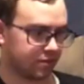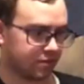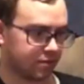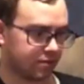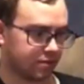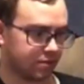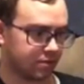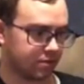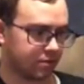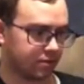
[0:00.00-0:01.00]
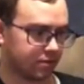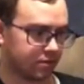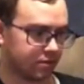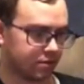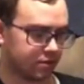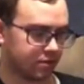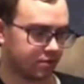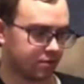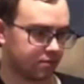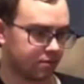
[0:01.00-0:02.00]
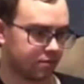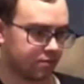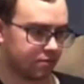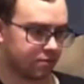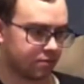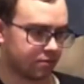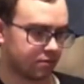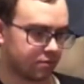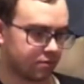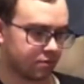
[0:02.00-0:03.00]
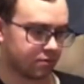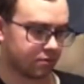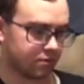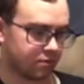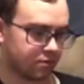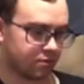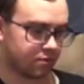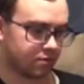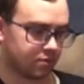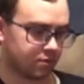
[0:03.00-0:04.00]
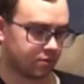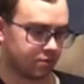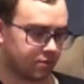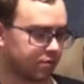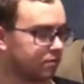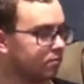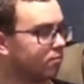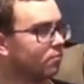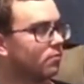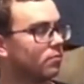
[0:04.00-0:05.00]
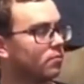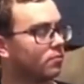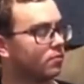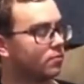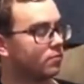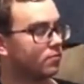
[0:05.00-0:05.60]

No words are spoken by the person on screen.